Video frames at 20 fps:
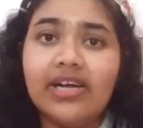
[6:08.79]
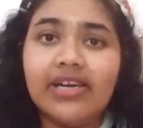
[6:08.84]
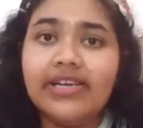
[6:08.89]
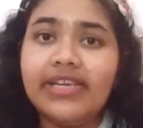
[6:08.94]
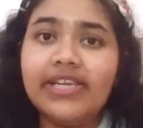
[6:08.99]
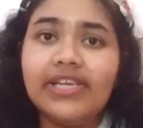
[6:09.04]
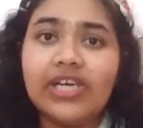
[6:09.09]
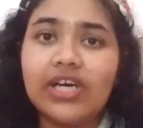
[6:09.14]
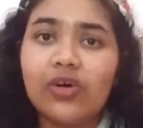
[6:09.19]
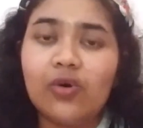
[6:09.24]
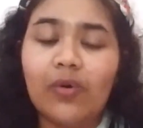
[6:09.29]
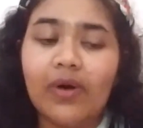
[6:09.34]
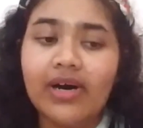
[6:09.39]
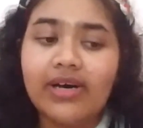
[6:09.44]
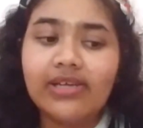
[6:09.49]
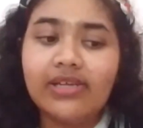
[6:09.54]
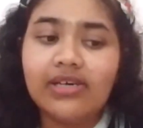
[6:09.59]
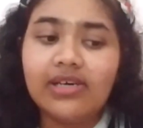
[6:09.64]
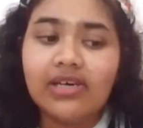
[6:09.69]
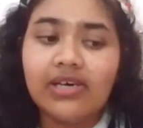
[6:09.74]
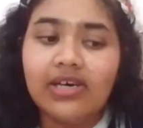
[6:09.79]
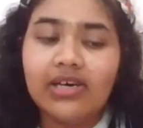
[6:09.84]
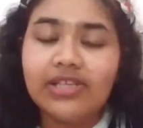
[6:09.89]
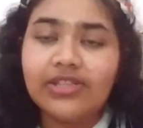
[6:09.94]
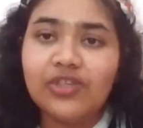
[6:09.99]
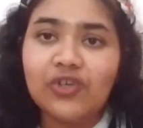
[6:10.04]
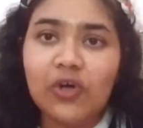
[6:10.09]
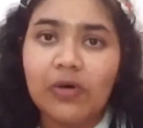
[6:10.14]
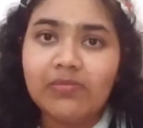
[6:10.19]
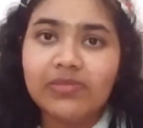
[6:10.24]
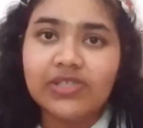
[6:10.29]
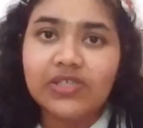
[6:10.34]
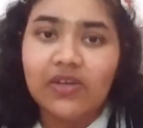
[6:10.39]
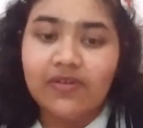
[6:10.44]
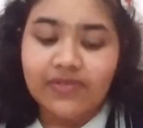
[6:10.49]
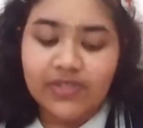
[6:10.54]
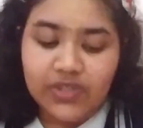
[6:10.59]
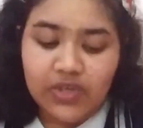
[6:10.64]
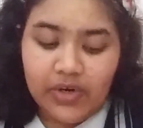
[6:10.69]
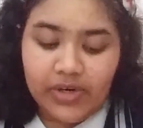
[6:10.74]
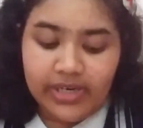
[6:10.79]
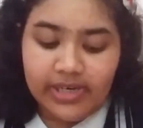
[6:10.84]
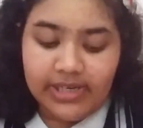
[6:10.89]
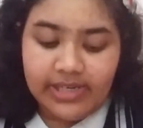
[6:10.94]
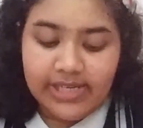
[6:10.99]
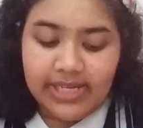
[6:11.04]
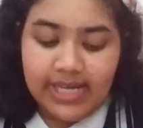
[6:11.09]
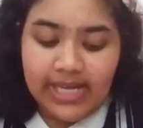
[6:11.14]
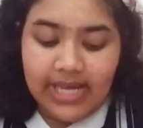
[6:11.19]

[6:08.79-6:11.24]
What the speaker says: didn't acquire the domicile of Scotland.